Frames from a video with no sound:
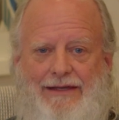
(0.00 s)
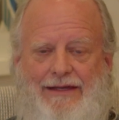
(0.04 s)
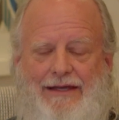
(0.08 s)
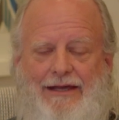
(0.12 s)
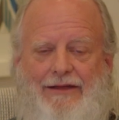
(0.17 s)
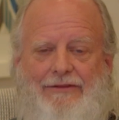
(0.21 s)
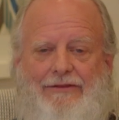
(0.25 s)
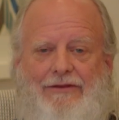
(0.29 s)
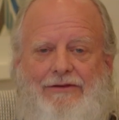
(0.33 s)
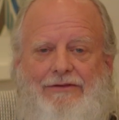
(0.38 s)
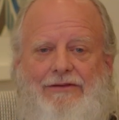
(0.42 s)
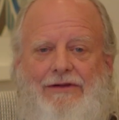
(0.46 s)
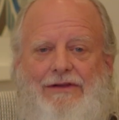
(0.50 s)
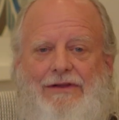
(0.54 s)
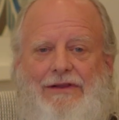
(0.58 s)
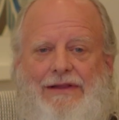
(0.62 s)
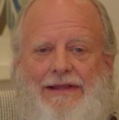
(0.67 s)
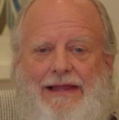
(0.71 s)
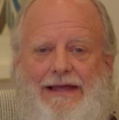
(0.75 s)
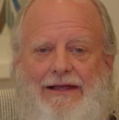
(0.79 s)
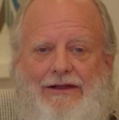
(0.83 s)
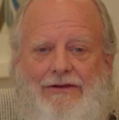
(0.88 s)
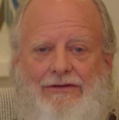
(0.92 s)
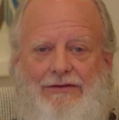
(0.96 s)
And this
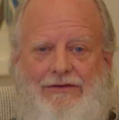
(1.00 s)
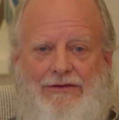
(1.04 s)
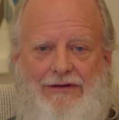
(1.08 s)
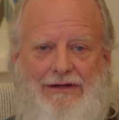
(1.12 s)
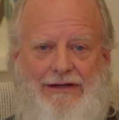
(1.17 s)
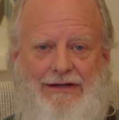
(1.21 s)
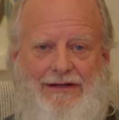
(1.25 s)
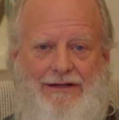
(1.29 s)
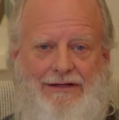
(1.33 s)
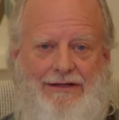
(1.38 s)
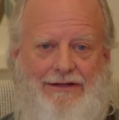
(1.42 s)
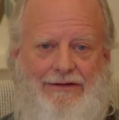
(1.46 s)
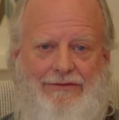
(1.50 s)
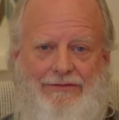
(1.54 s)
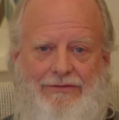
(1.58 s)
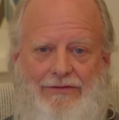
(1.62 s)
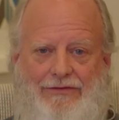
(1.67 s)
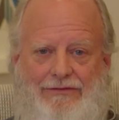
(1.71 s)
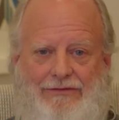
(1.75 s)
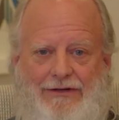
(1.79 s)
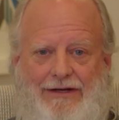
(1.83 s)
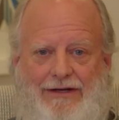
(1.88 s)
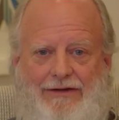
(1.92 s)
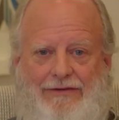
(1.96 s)
legacy of
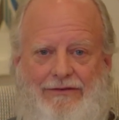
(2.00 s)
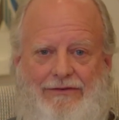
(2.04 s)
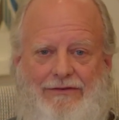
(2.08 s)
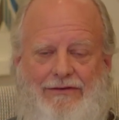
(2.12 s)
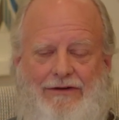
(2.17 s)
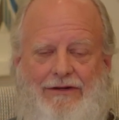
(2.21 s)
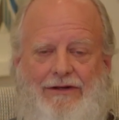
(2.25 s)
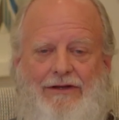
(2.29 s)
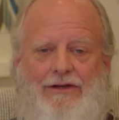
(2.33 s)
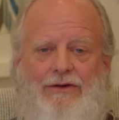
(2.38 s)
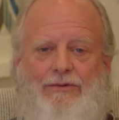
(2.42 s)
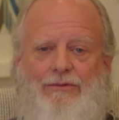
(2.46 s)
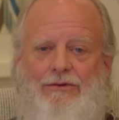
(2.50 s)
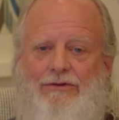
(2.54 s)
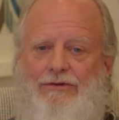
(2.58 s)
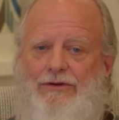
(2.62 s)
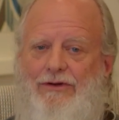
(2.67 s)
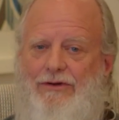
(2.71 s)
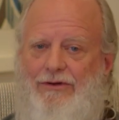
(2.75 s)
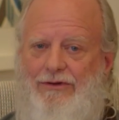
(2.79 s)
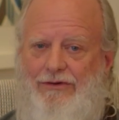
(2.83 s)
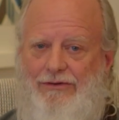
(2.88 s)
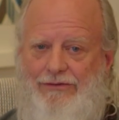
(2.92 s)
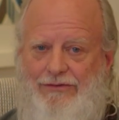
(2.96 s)
stress, which
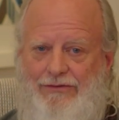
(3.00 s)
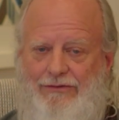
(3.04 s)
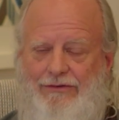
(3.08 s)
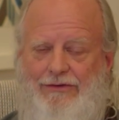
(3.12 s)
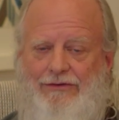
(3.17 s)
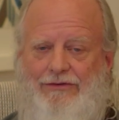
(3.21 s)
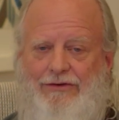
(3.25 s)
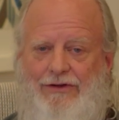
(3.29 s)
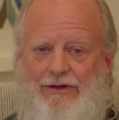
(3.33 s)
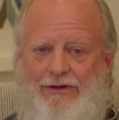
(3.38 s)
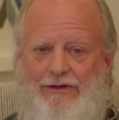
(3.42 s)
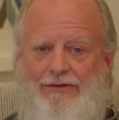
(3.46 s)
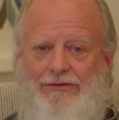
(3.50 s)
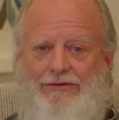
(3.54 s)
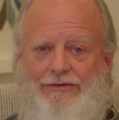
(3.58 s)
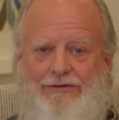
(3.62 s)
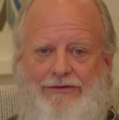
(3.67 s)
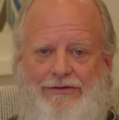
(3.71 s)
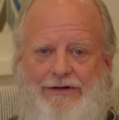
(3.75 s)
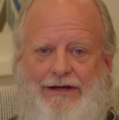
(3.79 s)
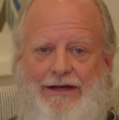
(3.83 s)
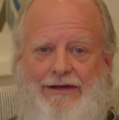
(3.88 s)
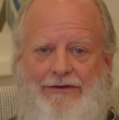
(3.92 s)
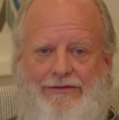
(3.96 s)
also is called
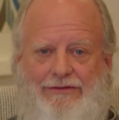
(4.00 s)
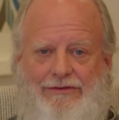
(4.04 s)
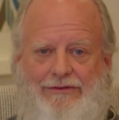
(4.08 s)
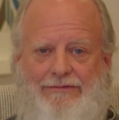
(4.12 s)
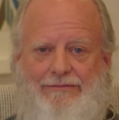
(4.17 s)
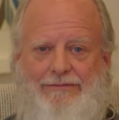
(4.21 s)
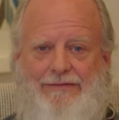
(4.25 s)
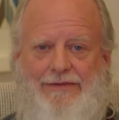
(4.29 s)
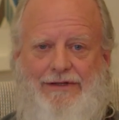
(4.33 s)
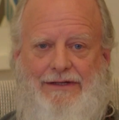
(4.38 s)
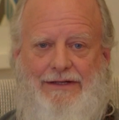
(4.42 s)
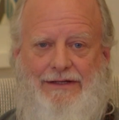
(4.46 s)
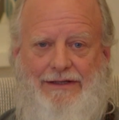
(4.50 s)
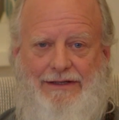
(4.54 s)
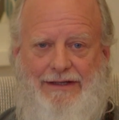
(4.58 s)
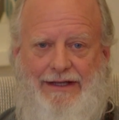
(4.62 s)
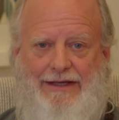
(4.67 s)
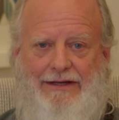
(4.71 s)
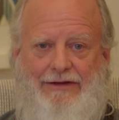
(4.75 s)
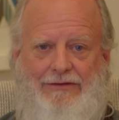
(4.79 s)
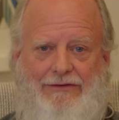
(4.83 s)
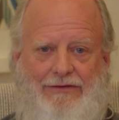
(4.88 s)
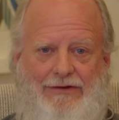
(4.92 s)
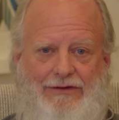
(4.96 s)
stress,
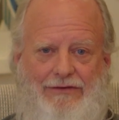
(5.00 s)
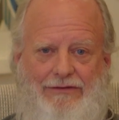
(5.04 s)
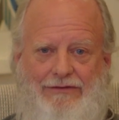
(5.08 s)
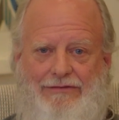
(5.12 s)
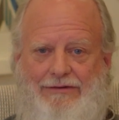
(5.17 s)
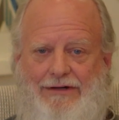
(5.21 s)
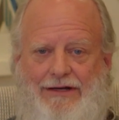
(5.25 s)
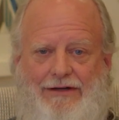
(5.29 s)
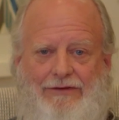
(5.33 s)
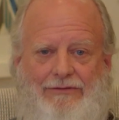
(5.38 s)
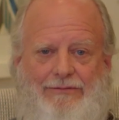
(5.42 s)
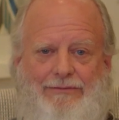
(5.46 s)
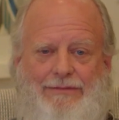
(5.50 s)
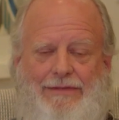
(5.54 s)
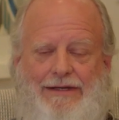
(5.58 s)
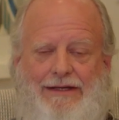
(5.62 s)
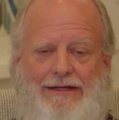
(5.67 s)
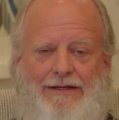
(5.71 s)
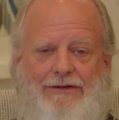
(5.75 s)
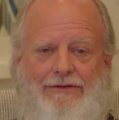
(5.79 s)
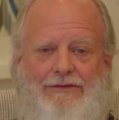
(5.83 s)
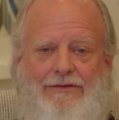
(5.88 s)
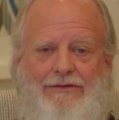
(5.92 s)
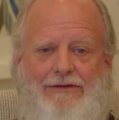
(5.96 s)
legacy stress,
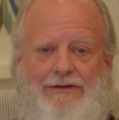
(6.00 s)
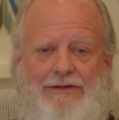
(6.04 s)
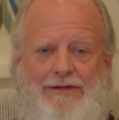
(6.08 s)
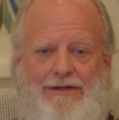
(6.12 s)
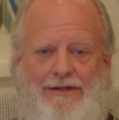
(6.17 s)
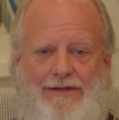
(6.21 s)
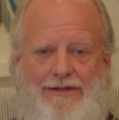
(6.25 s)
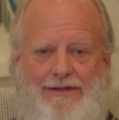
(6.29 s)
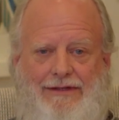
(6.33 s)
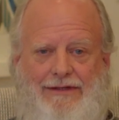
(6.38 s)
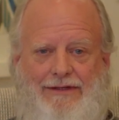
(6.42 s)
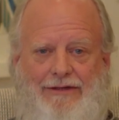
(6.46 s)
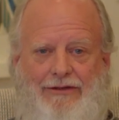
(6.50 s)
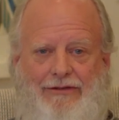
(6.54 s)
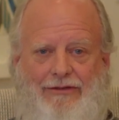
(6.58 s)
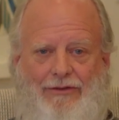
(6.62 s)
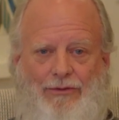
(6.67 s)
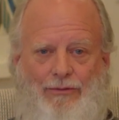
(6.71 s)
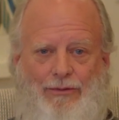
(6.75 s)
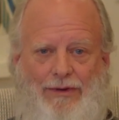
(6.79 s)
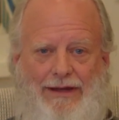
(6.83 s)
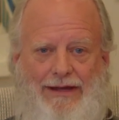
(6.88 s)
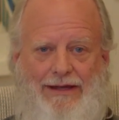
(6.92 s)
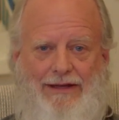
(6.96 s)
means
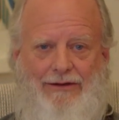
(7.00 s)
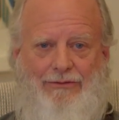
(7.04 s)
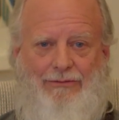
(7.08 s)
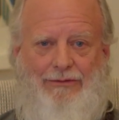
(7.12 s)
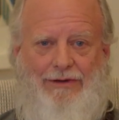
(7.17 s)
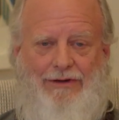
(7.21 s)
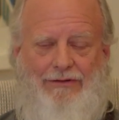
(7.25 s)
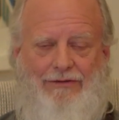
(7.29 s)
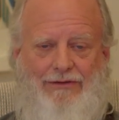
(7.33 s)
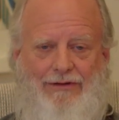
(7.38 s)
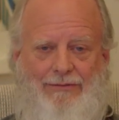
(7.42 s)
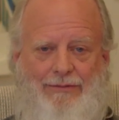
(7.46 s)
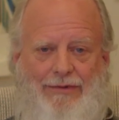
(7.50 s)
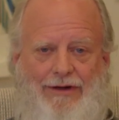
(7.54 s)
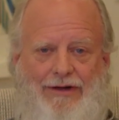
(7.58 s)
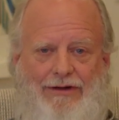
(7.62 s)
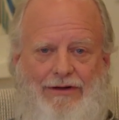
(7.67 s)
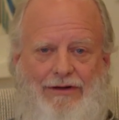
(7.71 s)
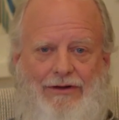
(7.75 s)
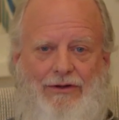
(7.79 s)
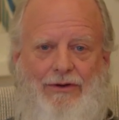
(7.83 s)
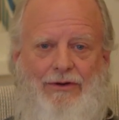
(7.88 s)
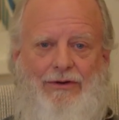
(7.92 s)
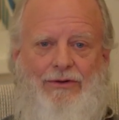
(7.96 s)
the way in which the
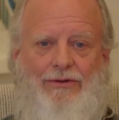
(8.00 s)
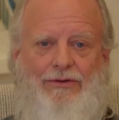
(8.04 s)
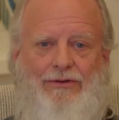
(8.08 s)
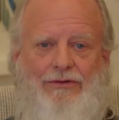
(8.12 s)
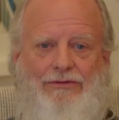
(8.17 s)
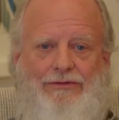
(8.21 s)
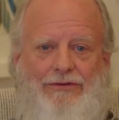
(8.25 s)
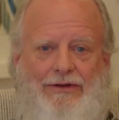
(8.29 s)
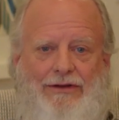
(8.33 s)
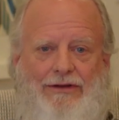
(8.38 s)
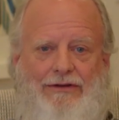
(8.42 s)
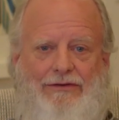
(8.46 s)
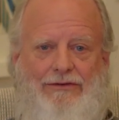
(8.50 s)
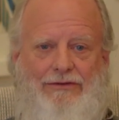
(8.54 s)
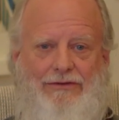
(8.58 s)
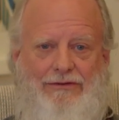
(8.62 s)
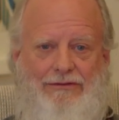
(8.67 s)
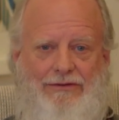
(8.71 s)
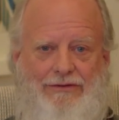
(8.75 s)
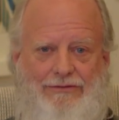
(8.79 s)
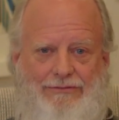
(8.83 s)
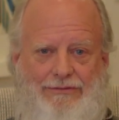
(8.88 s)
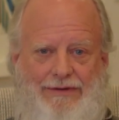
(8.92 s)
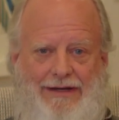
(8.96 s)
body holds on
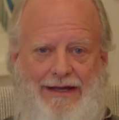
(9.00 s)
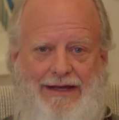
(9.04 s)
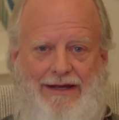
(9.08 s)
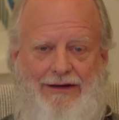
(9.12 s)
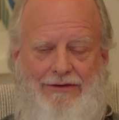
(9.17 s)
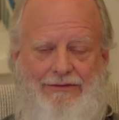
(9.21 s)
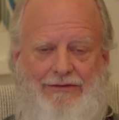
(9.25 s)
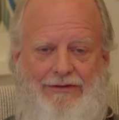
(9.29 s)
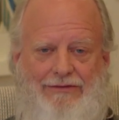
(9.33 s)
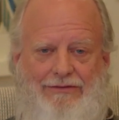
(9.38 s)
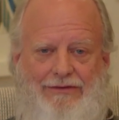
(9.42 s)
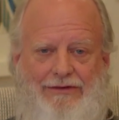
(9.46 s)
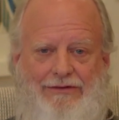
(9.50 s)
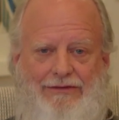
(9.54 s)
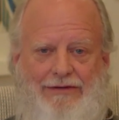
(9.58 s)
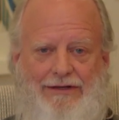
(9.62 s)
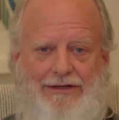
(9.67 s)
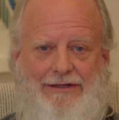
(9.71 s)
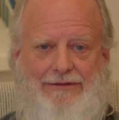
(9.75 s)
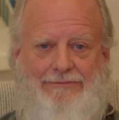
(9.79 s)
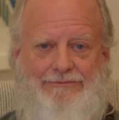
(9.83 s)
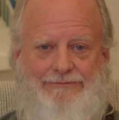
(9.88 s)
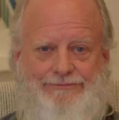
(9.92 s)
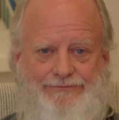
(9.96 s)
to its
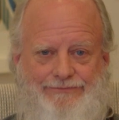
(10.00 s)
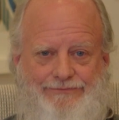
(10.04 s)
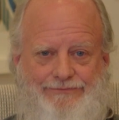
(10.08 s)
reactivity